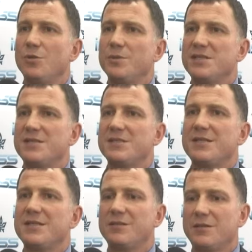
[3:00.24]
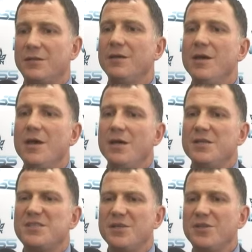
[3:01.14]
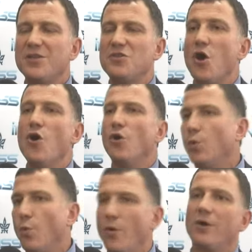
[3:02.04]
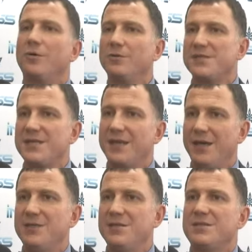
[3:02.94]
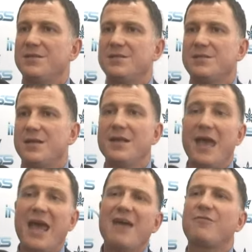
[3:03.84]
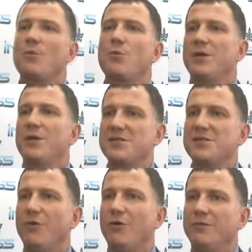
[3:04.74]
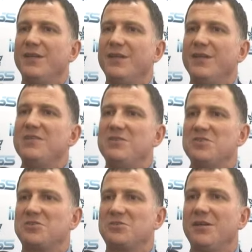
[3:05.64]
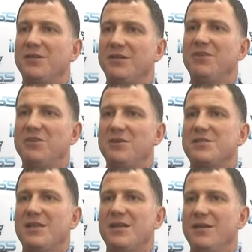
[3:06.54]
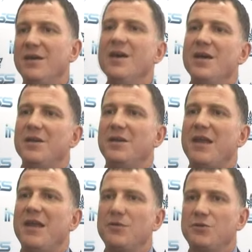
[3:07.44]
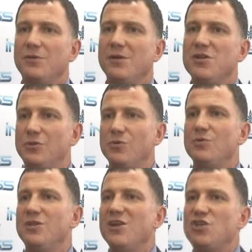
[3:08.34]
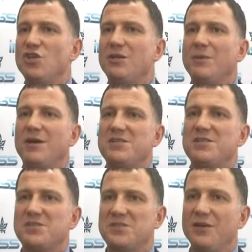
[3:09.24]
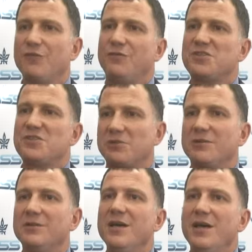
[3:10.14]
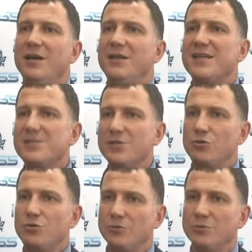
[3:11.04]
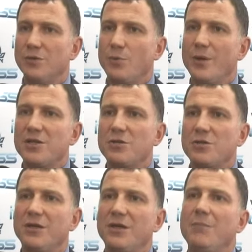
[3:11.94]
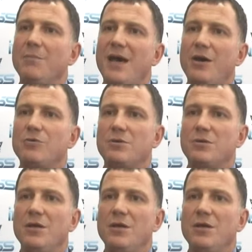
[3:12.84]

always is that it's not that the whole world is against us and everyone is involved in anti-Israel activities and in an effort to delegitimize the State of Israel. That's not true. We are talking about